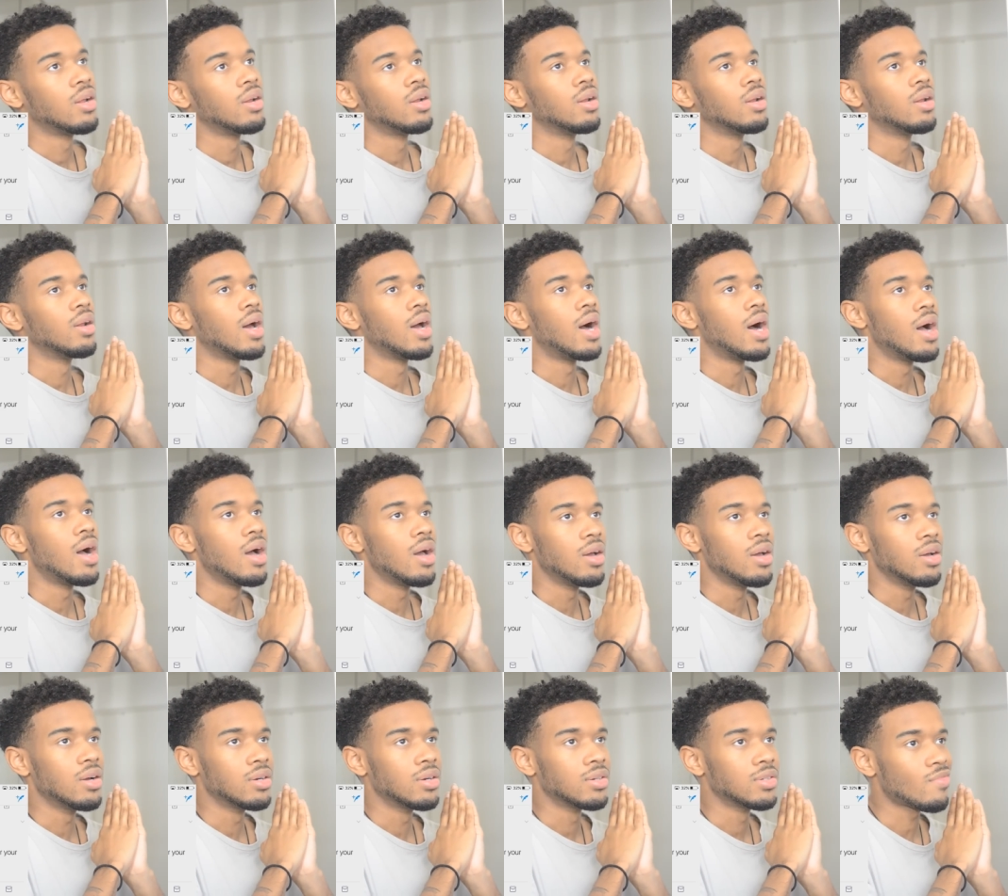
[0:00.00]
Nah.
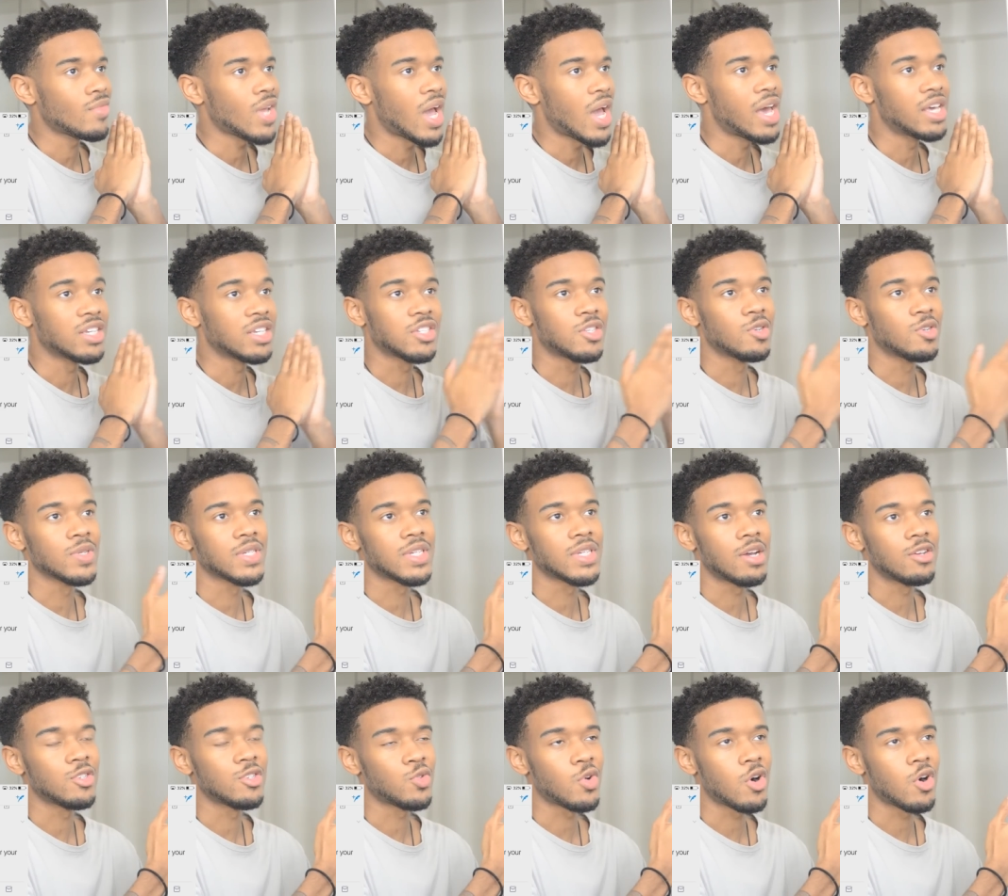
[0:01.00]
It still
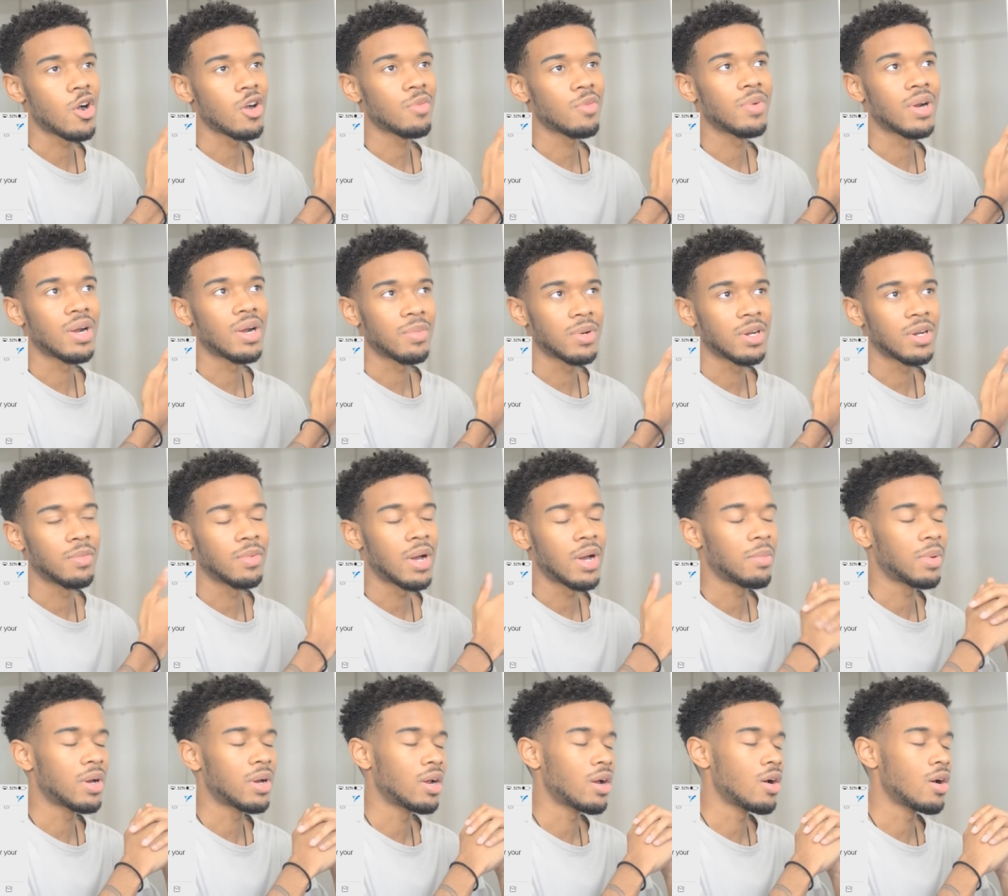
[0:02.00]
sounds wrong, but I'm gonna
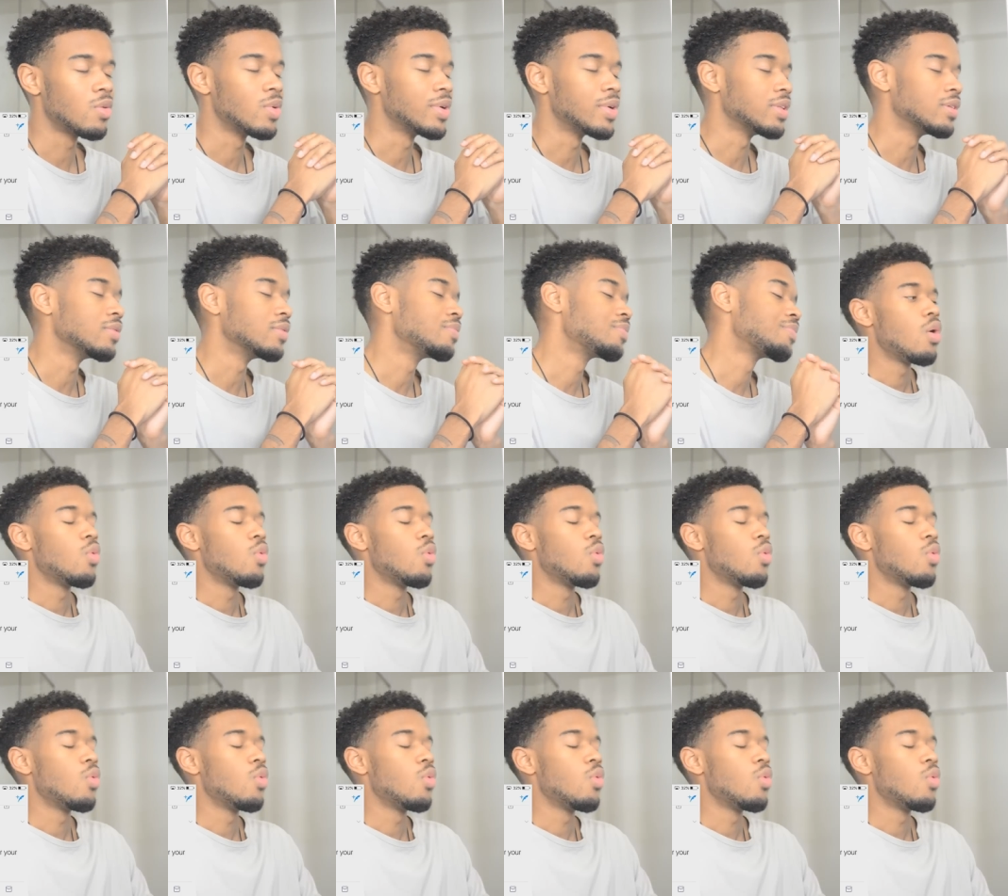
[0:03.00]
I'm gonna go with it.